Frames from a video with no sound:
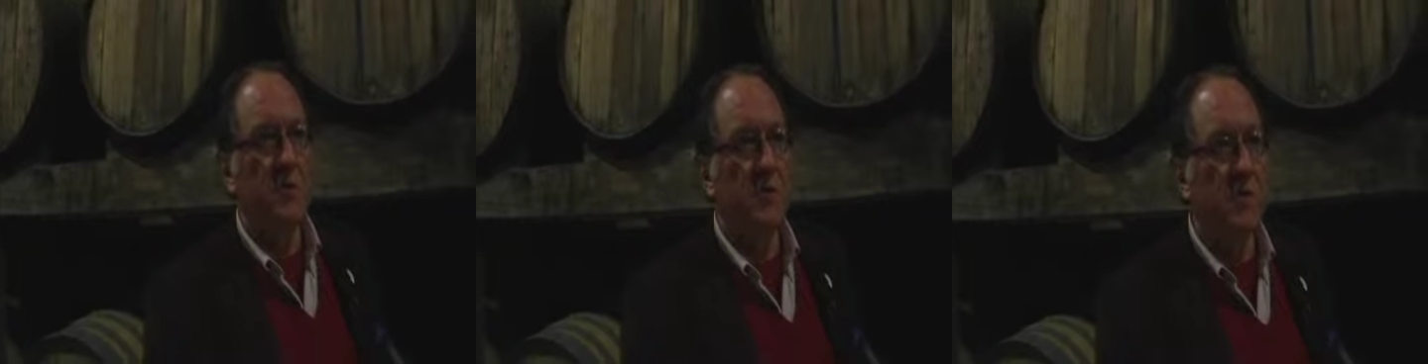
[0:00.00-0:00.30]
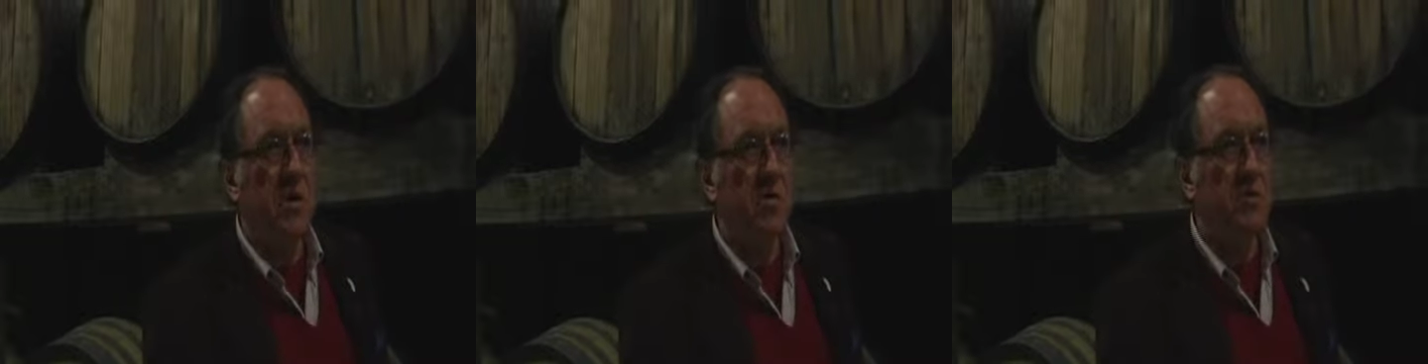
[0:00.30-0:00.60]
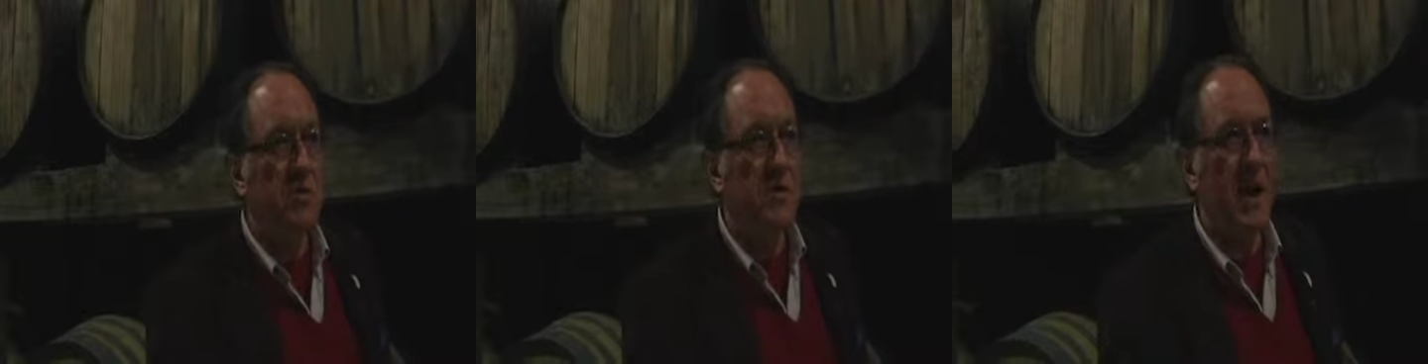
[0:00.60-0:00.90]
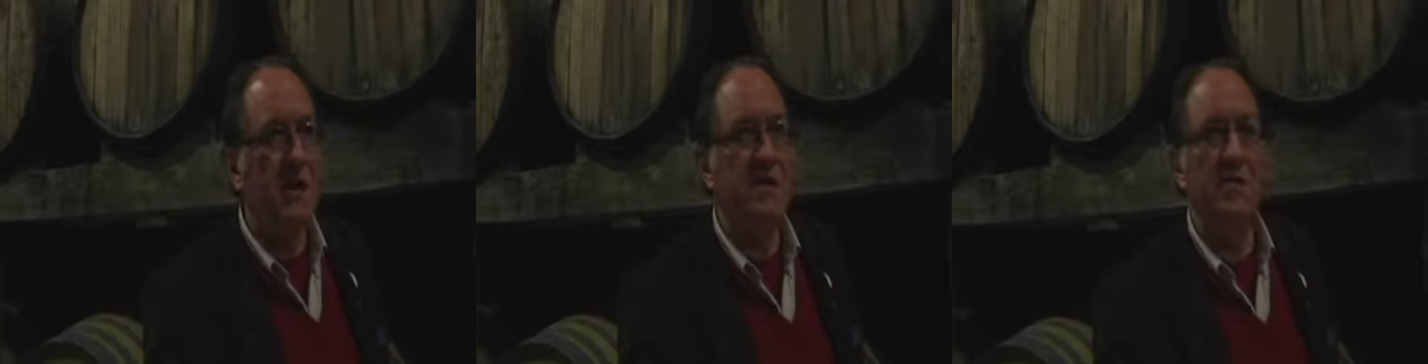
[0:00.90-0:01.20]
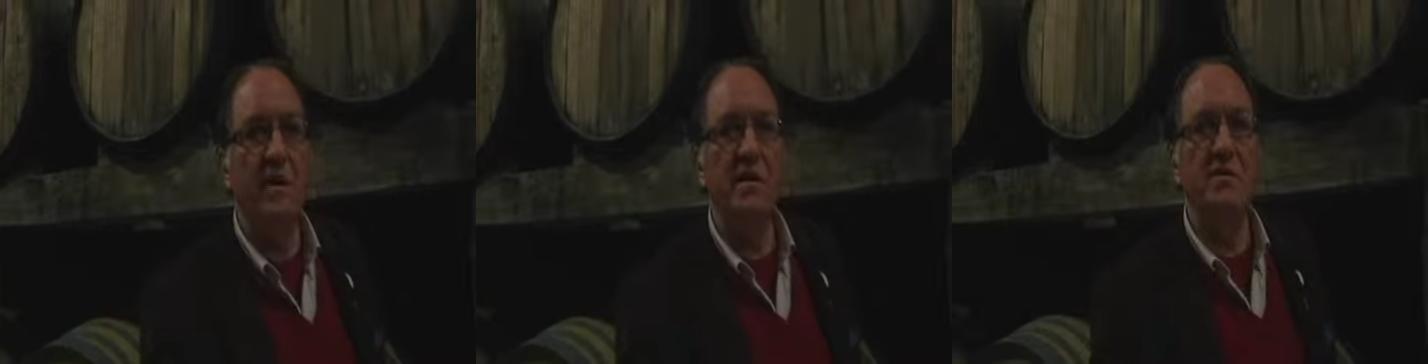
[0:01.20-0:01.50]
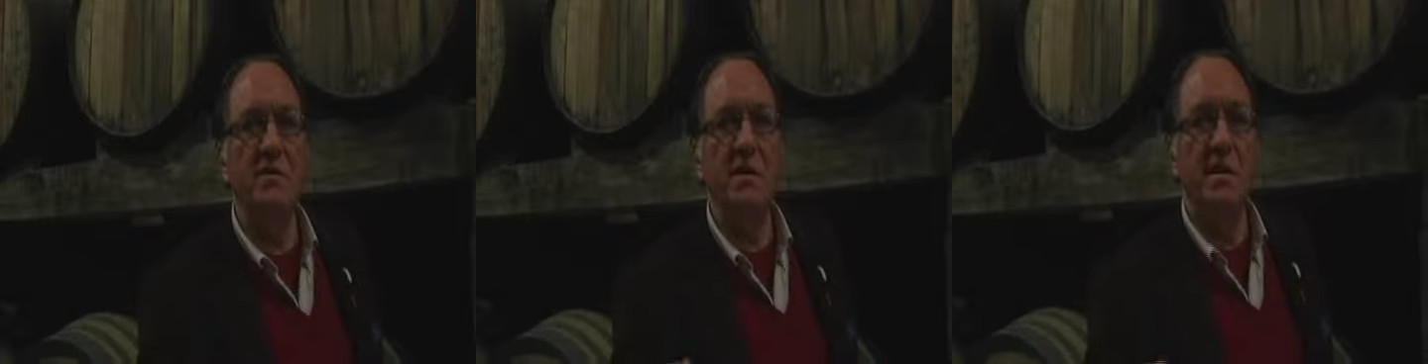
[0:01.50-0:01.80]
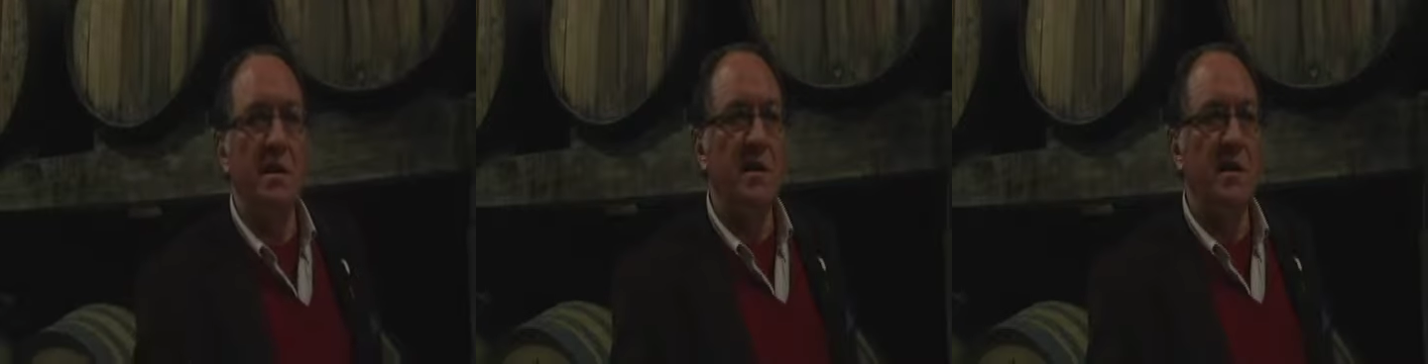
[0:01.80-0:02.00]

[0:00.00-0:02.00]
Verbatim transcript: no signs of aging.